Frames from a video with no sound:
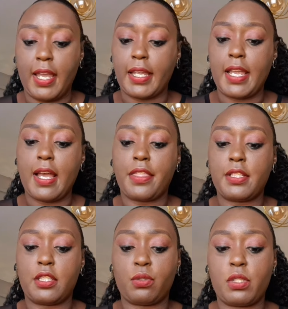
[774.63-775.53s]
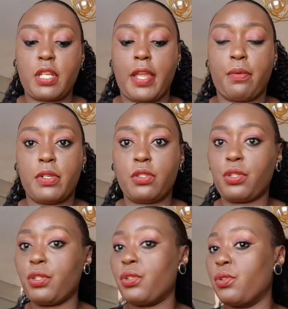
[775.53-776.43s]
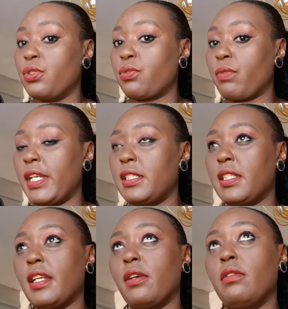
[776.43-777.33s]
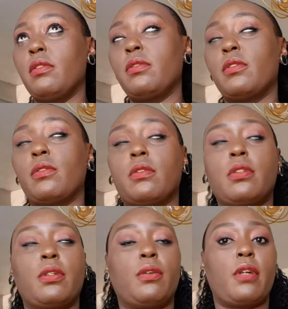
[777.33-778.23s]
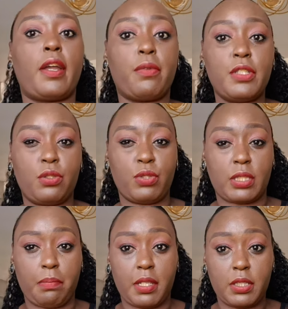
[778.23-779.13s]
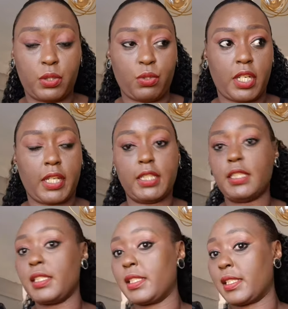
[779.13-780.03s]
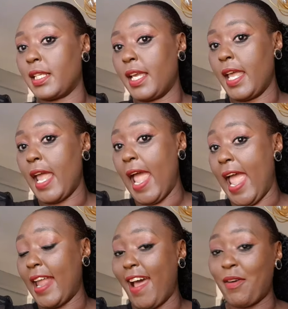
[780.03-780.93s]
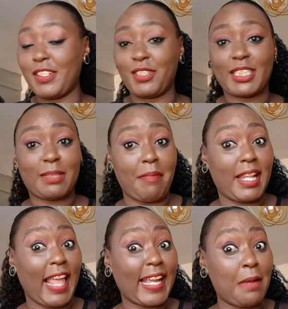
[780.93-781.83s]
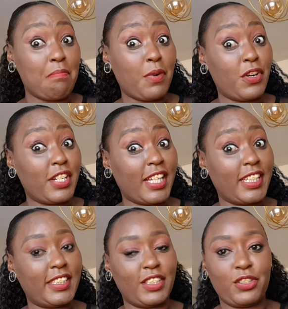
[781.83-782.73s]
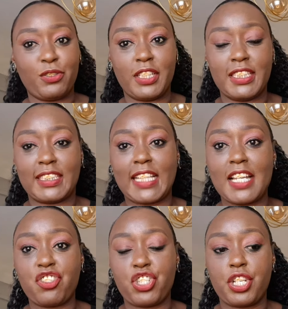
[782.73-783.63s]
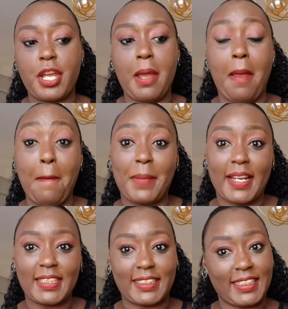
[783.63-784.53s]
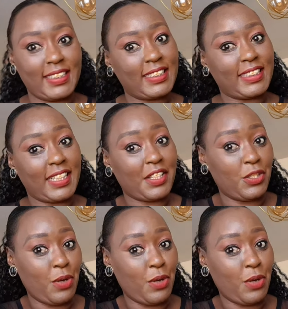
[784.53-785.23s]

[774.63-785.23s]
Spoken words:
yeah, this is what I want to use right now. I want to smell so nice, and I want to smell like morning. You know, in such places, you